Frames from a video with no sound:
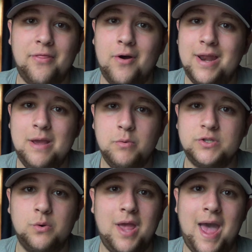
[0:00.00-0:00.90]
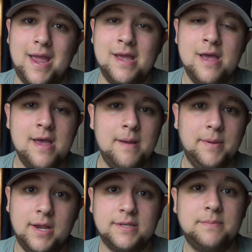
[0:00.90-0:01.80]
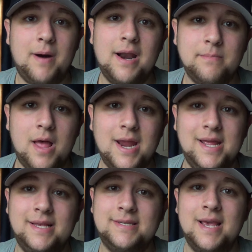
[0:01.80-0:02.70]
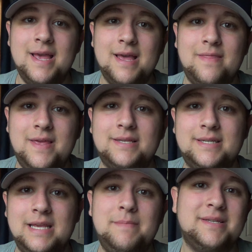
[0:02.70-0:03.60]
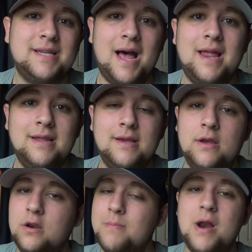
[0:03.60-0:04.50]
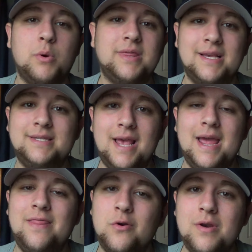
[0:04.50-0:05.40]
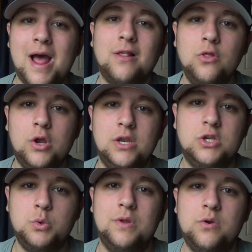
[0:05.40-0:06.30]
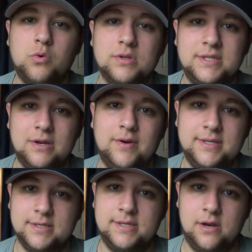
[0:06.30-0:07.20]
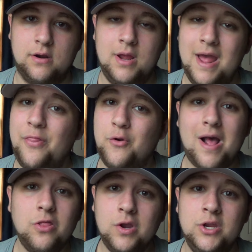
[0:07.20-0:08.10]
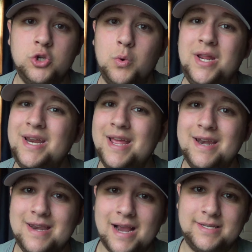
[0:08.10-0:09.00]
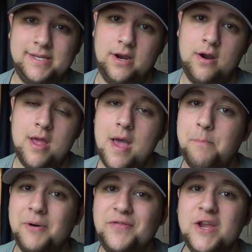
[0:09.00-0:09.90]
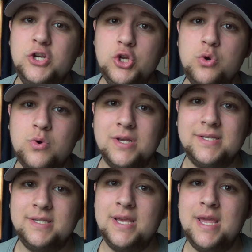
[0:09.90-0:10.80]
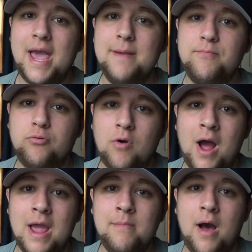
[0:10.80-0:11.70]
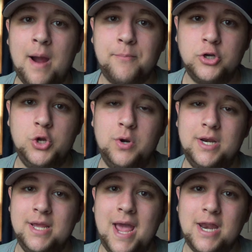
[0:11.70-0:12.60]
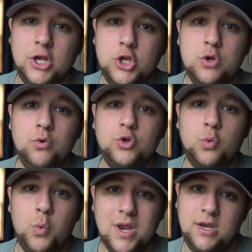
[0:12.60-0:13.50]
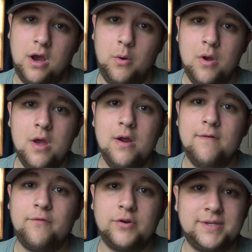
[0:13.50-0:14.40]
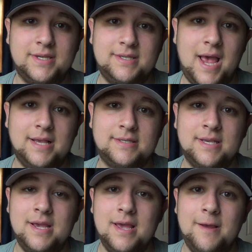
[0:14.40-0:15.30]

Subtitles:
thought it was okay. Because the bottom line is, this team is not, no matter what they say, they're not looking to win the World Series this year. They're not looking to win it next year. But they do see a prime opportunity and a huge window for success